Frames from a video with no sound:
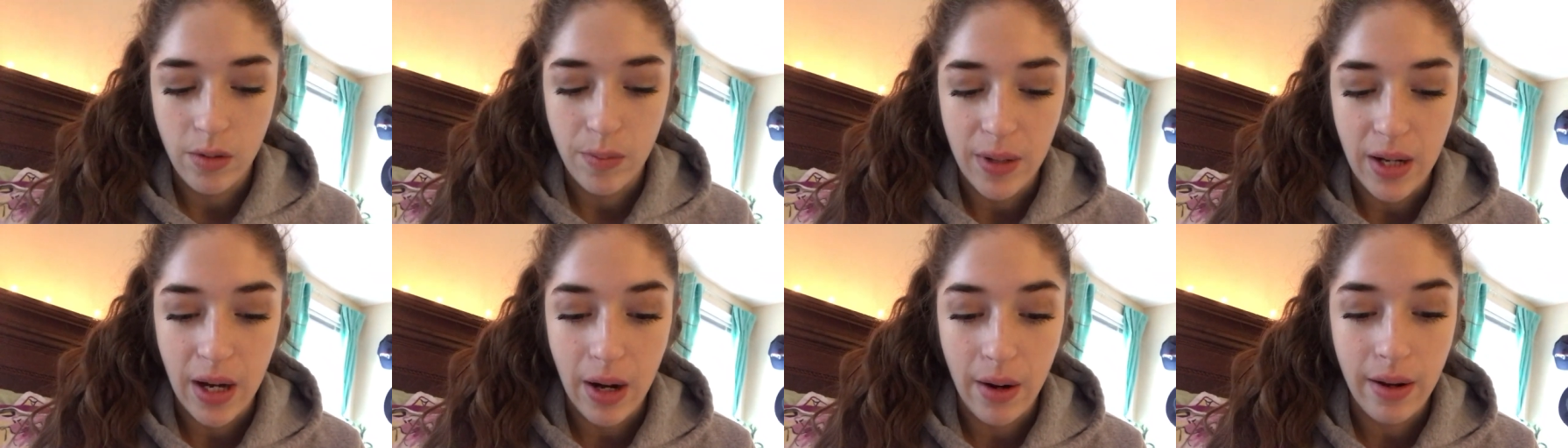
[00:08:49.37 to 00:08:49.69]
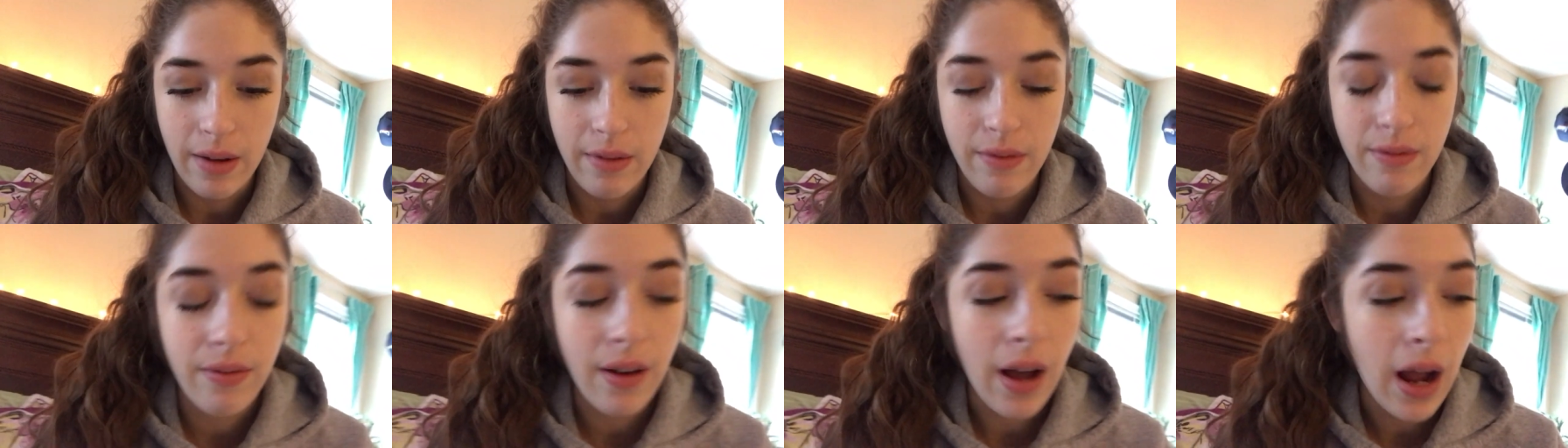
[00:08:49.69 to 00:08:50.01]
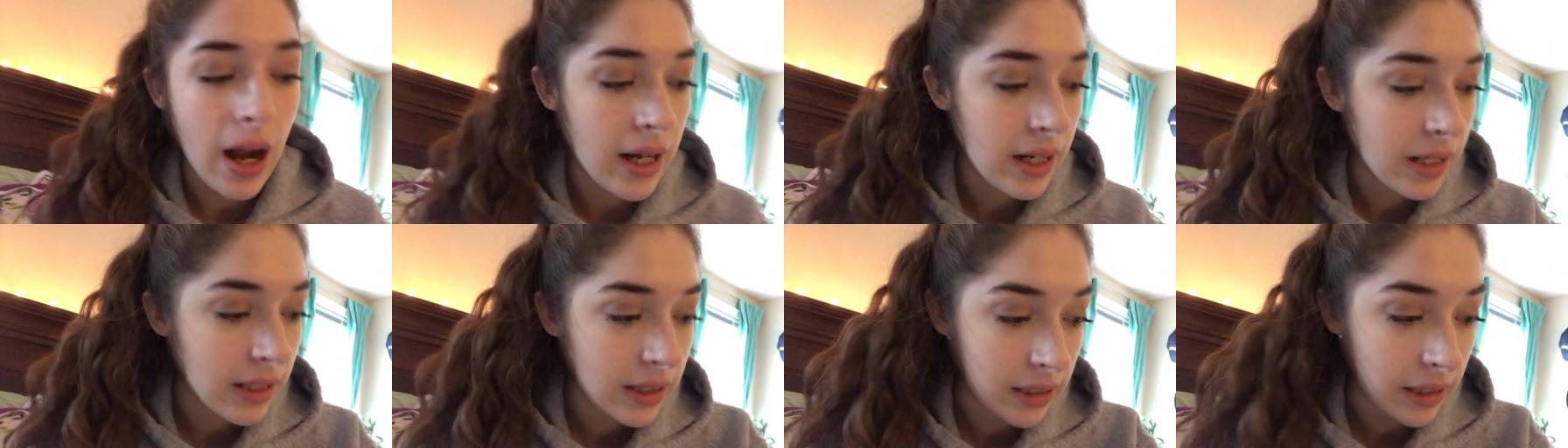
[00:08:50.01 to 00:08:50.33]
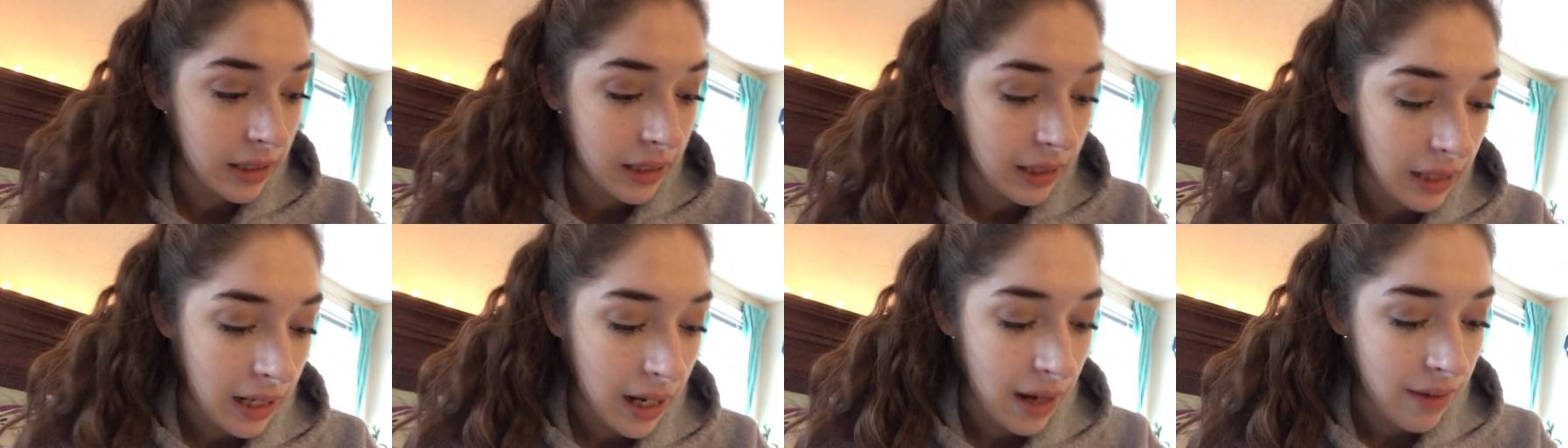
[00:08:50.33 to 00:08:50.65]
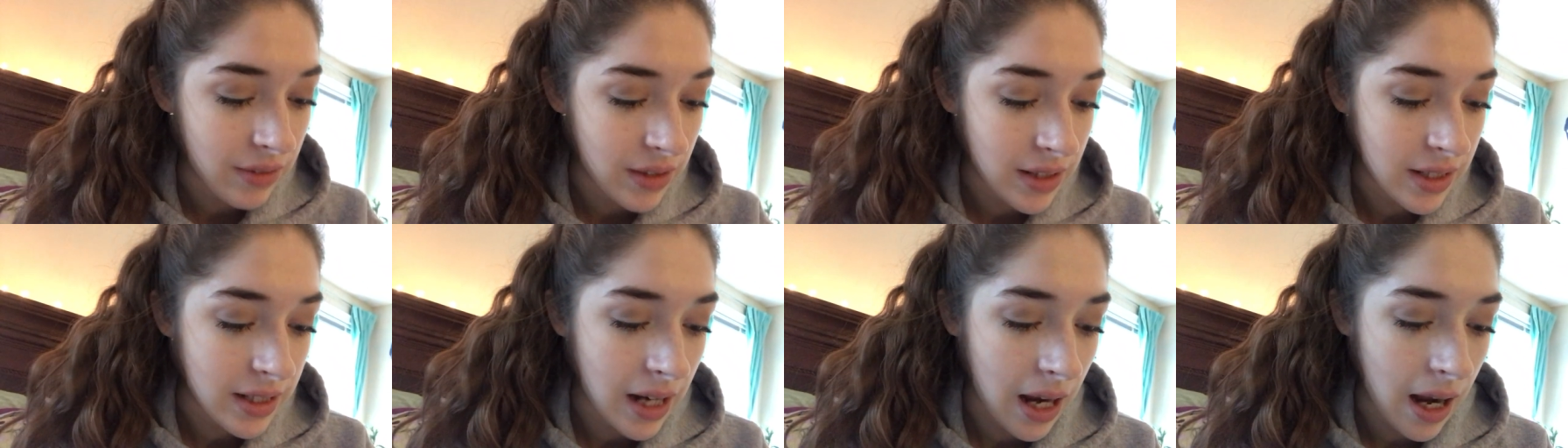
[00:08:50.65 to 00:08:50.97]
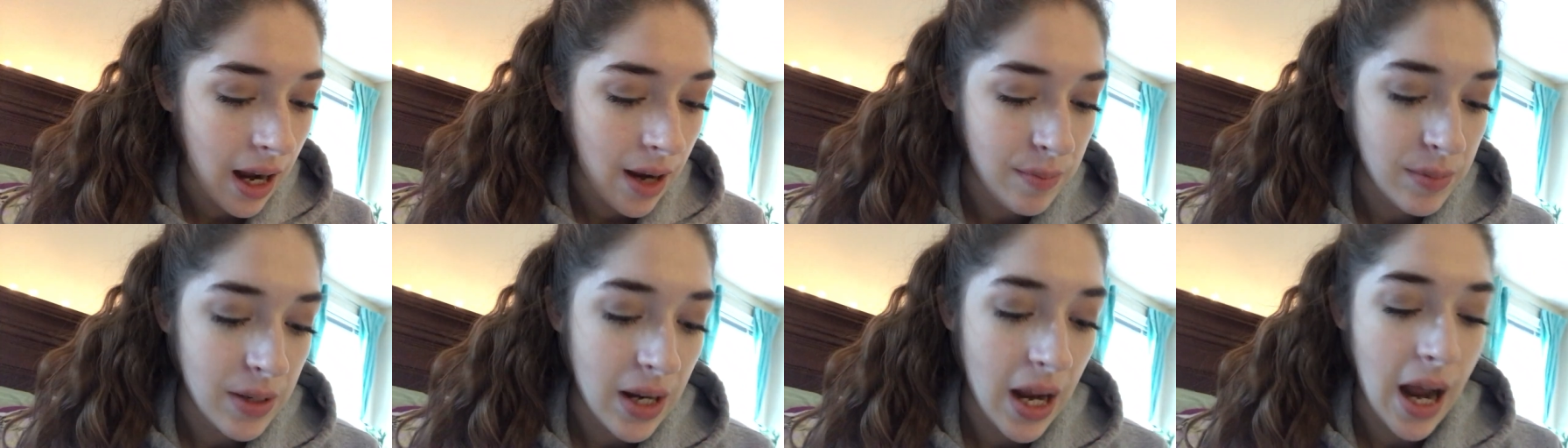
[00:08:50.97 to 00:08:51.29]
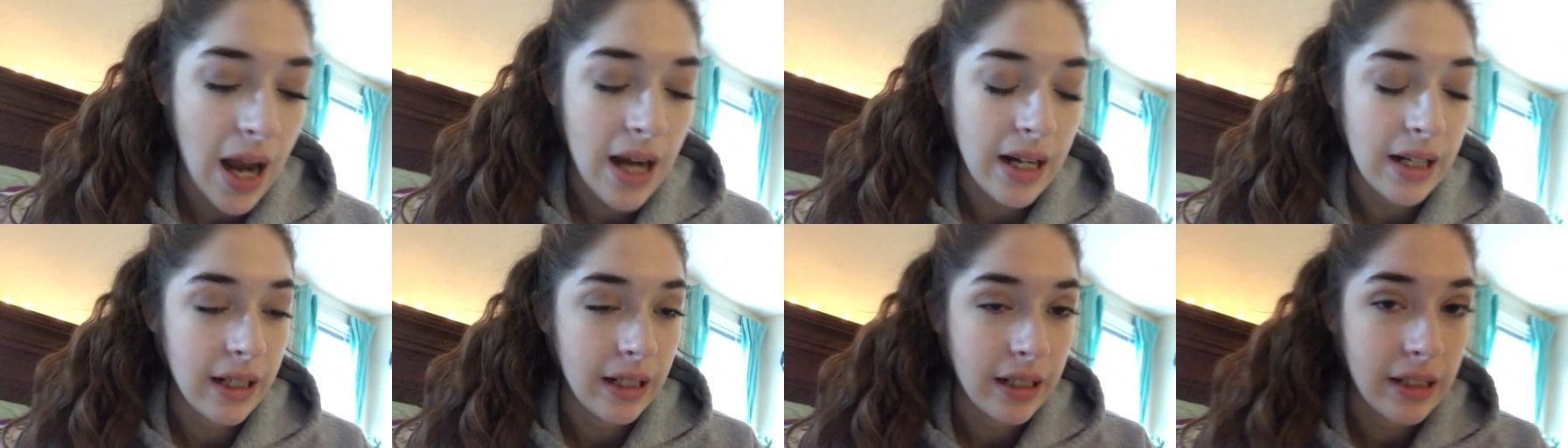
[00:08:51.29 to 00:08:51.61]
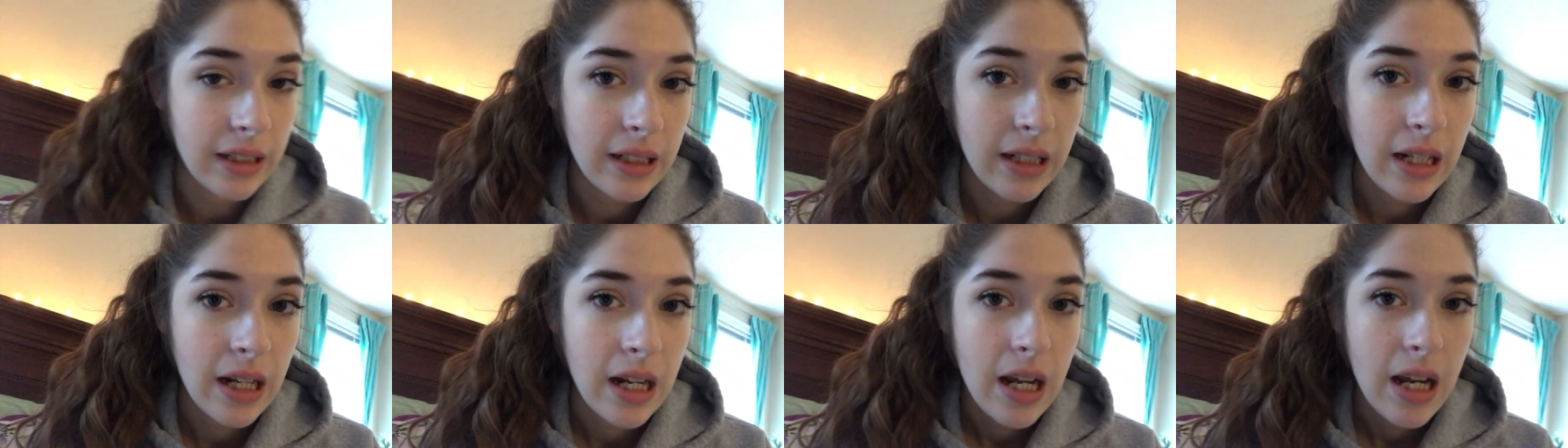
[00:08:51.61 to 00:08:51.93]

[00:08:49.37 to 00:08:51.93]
but now I finally have the time to edit